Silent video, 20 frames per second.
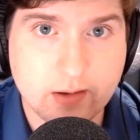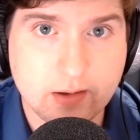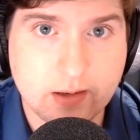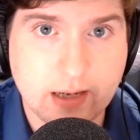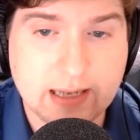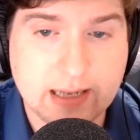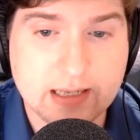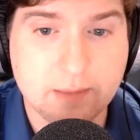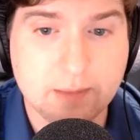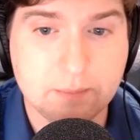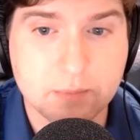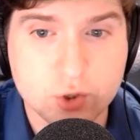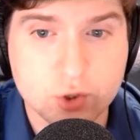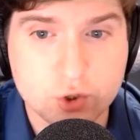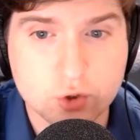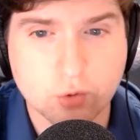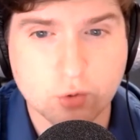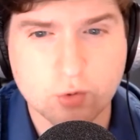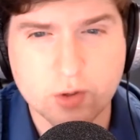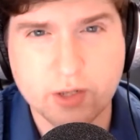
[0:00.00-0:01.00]
And that
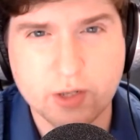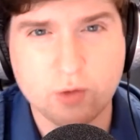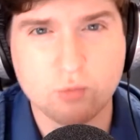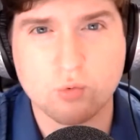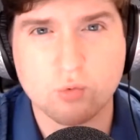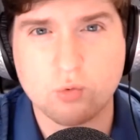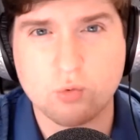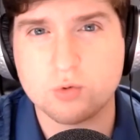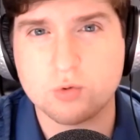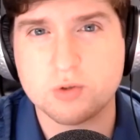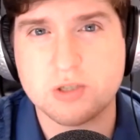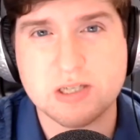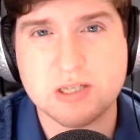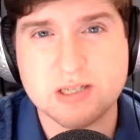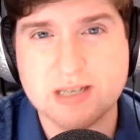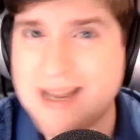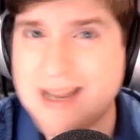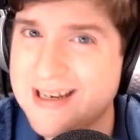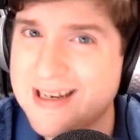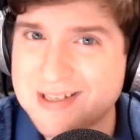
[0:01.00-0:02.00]
majority rules is not